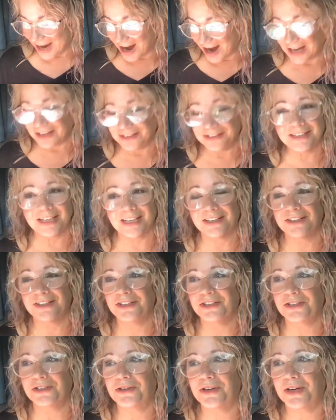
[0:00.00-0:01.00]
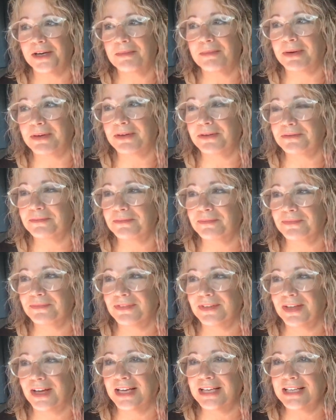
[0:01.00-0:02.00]
I'll tell you about.
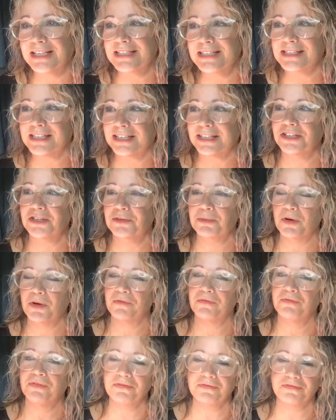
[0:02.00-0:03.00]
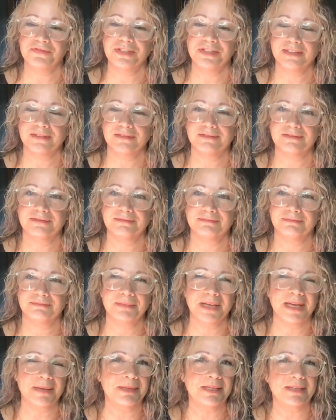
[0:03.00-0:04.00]
I can tell you about 50,
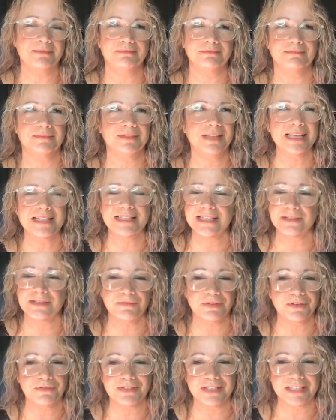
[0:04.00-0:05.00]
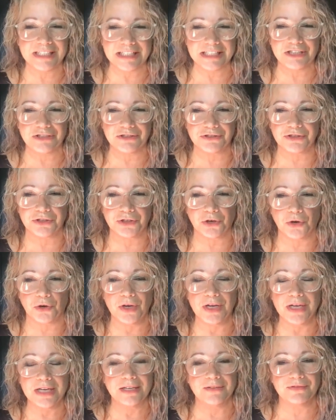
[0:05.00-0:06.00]
maybe less than 15 years ago,
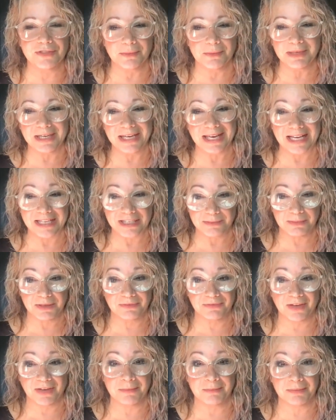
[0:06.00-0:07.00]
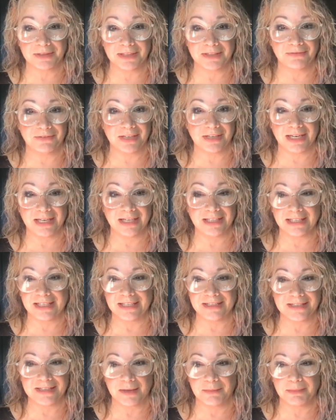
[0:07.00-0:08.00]
if somebody asked me if I believe in
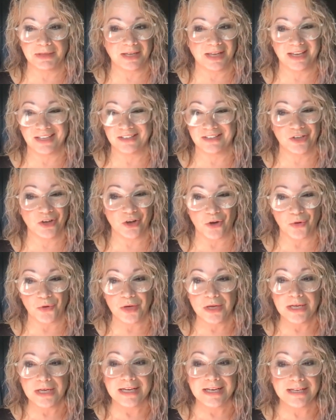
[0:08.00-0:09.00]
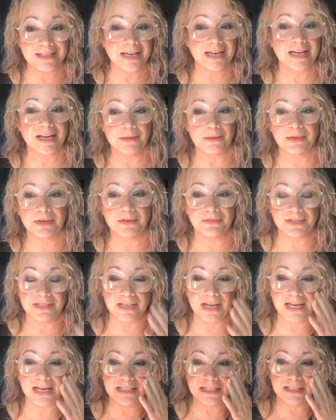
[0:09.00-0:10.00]
aliens, I'd be like, no, because I got a bit of a
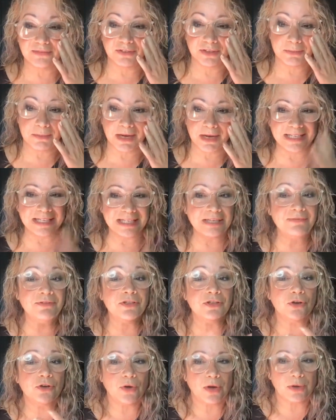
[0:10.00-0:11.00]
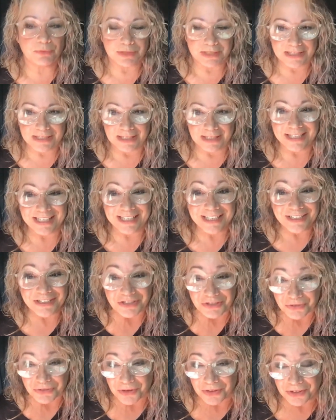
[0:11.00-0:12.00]
scientific mind. Even though I was studying
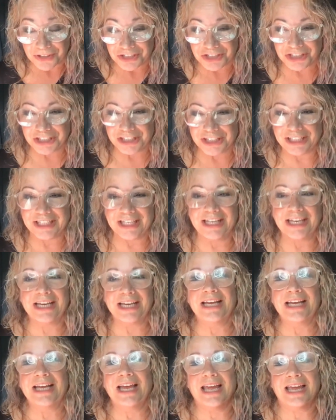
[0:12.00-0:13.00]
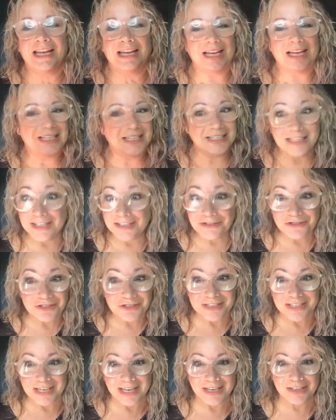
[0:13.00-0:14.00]
astrology and I didn't
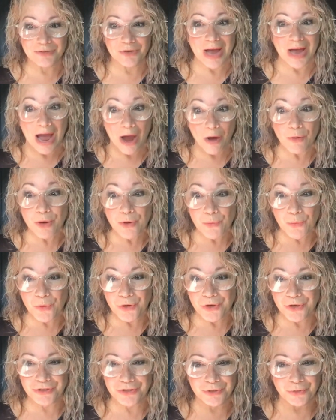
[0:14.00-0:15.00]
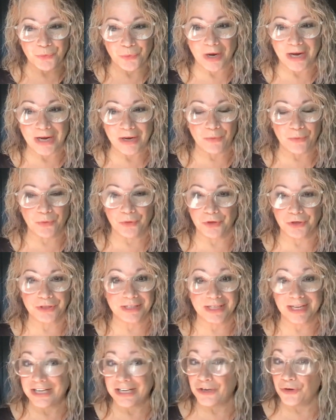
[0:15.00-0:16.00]
understand how it worked or why it worked.
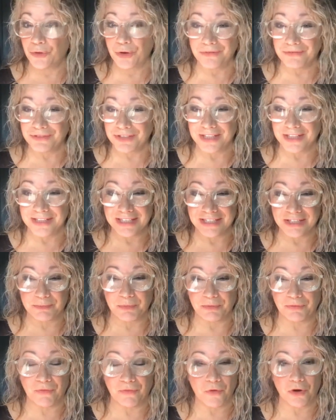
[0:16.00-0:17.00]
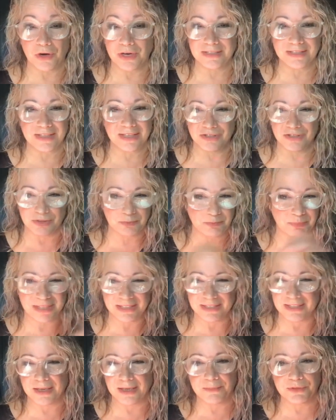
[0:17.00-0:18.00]
And I know I've done this before because I just
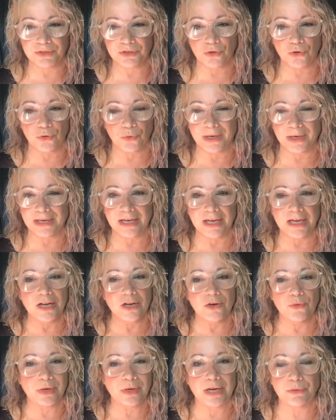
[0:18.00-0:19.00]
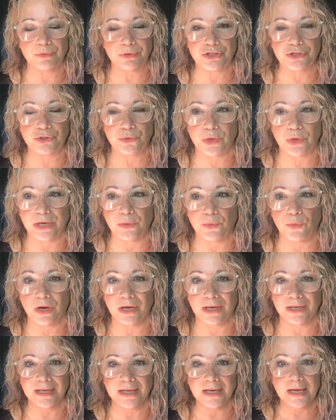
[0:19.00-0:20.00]
picked it up so quick when I was
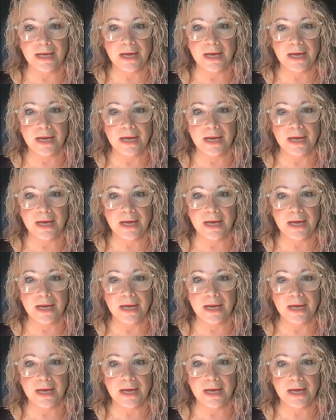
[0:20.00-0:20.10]
21.